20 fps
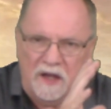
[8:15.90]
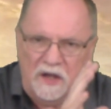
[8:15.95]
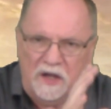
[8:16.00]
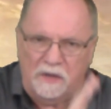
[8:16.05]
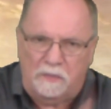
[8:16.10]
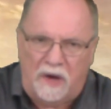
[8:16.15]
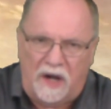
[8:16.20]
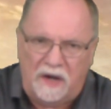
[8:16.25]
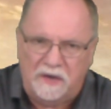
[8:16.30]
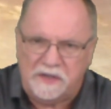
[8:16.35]

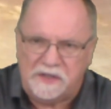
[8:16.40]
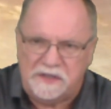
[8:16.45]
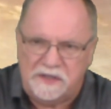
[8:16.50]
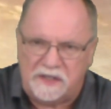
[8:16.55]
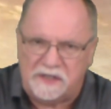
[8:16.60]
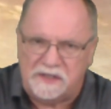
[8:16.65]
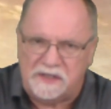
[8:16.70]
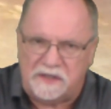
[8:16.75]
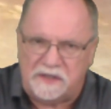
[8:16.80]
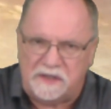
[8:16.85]
Mark
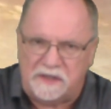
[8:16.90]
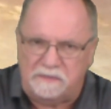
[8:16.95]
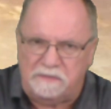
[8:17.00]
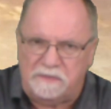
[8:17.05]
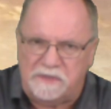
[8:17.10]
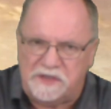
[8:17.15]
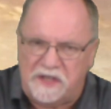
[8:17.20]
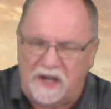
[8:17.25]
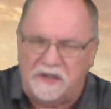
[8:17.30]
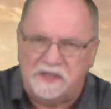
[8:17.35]
6
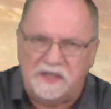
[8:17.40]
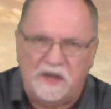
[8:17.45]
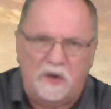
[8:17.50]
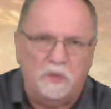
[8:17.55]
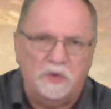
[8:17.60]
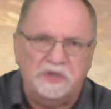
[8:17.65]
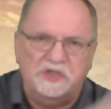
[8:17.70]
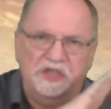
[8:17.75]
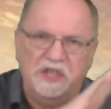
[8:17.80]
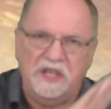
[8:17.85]
starts out
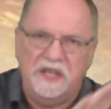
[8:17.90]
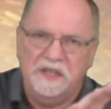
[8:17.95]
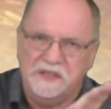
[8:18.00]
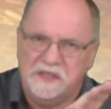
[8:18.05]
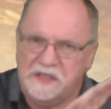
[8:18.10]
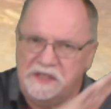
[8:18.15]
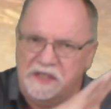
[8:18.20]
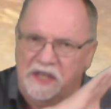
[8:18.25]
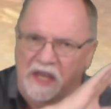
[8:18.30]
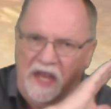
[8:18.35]
with
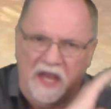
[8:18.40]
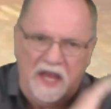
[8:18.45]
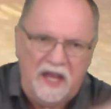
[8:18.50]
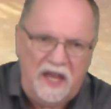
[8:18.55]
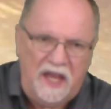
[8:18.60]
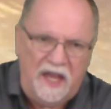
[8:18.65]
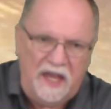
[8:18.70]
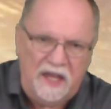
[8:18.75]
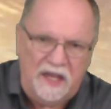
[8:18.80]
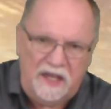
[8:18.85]
Jesus
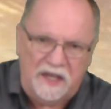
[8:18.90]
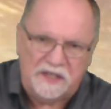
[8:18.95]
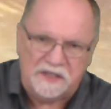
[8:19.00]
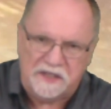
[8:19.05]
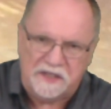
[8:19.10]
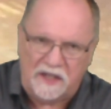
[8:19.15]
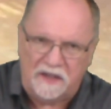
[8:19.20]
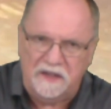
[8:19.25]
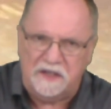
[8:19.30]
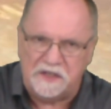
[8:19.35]
is
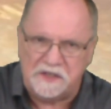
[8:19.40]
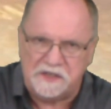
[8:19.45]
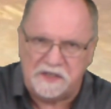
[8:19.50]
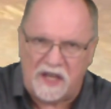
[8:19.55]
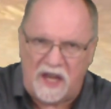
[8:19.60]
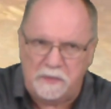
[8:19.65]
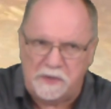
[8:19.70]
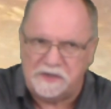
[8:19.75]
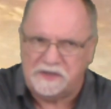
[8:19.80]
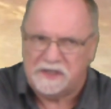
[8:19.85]
telling
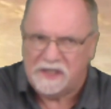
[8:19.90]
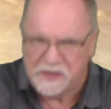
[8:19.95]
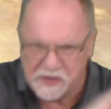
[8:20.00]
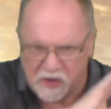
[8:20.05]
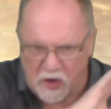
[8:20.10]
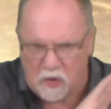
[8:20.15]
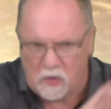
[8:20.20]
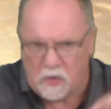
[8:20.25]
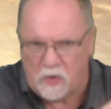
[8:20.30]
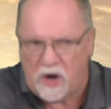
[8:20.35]
disciples, let's
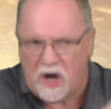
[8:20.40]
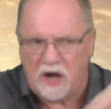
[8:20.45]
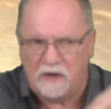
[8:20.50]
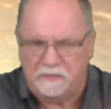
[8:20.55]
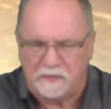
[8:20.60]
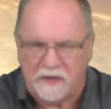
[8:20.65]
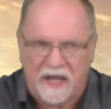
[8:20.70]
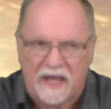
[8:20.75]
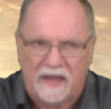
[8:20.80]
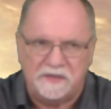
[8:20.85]
go
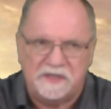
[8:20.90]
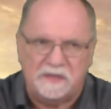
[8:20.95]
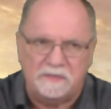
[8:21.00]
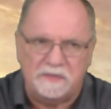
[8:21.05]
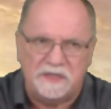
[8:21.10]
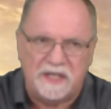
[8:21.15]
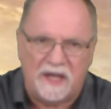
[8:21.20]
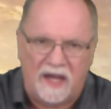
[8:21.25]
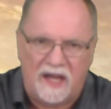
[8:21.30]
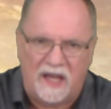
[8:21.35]
off and have some
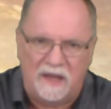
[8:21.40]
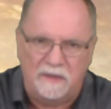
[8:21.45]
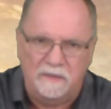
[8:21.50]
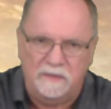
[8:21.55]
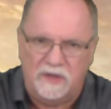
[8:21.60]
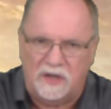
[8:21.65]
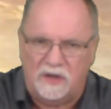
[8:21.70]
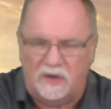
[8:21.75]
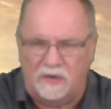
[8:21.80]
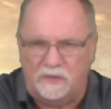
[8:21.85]
time.
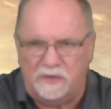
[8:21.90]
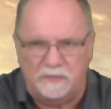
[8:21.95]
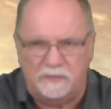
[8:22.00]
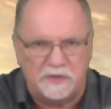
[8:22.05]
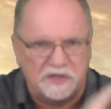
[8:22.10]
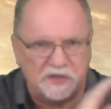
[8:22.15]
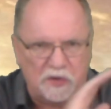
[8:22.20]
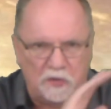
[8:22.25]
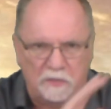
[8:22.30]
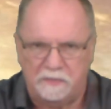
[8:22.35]
You know, we've been
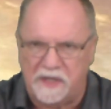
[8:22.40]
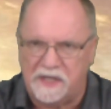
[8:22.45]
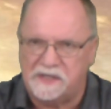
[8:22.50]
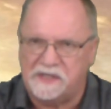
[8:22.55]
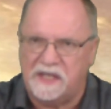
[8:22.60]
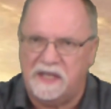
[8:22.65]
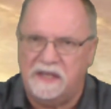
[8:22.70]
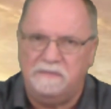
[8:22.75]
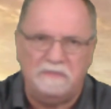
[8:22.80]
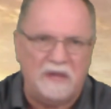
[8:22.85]
so
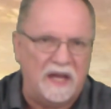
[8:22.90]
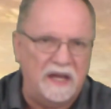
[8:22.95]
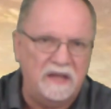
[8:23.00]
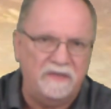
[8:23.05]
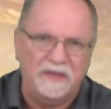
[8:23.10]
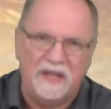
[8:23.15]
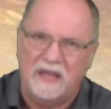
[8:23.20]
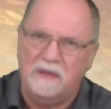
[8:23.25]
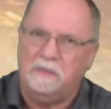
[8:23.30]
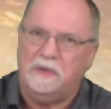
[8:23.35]
busy, not
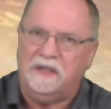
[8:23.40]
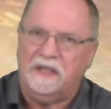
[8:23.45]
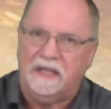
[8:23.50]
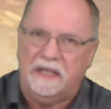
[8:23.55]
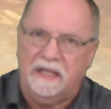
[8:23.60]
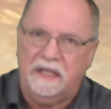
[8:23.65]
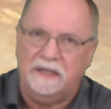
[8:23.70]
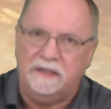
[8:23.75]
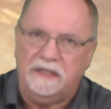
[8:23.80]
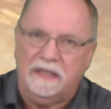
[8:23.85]
even able to
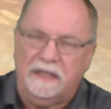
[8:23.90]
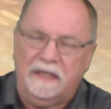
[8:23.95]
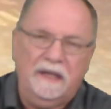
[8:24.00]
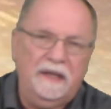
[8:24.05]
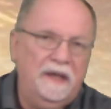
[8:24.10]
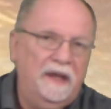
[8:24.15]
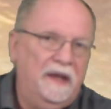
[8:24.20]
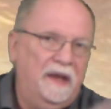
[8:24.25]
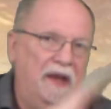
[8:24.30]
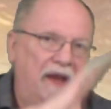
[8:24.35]
eat.
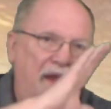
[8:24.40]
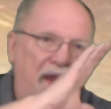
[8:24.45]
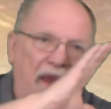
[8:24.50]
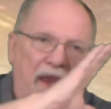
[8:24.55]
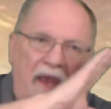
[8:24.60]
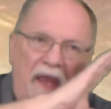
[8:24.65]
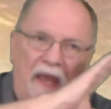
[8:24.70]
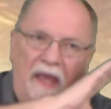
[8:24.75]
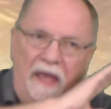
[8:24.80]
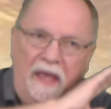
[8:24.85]

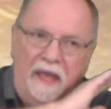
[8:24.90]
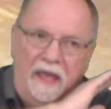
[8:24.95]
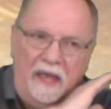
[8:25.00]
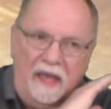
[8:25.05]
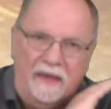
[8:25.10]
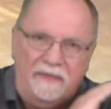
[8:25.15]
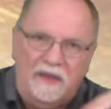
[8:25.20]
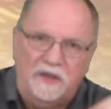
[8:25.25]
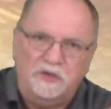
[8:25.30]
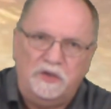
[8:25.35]

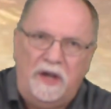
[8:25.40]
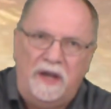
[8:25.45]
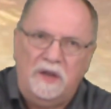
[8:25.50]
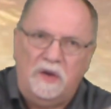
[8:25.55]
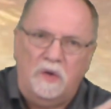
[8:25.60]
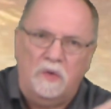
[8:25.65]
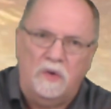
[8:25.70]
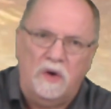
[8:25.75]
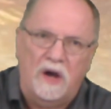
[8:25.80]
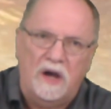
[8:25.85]
And they try to
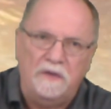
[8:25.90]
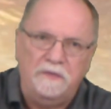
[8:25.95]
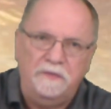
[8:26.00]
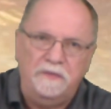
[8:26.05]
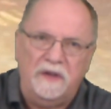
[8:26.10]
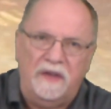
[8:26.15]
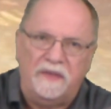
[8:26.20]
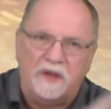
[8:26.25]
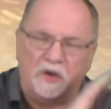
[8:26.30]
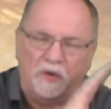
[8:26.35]
go off,
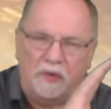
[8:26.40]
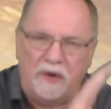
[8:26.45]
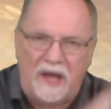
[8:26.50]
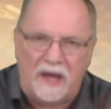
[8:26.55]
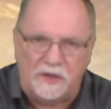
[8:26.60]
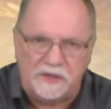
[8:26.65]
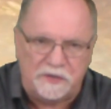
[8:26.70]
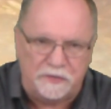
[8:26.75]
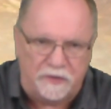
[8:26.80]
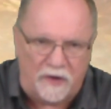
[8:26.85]
and the
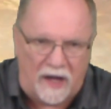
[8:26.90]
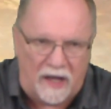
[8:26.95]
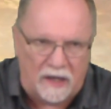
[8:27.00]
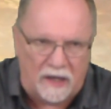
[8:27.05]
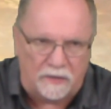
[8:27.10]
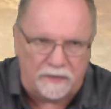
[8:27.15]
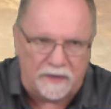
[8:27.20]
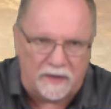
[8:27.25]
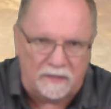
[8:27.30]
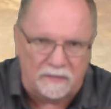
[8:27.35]
crowds
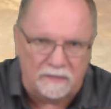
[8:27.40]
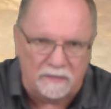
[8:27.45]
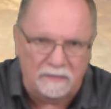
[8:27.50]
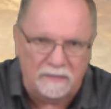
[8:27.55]
follow them.